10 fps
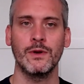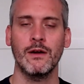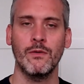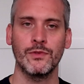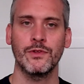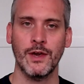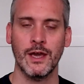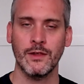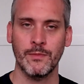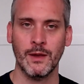And now I want to
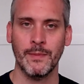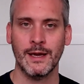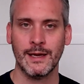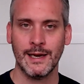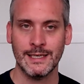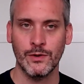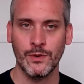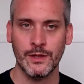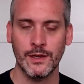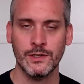say something about
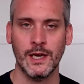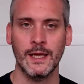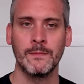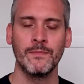classical conditioning.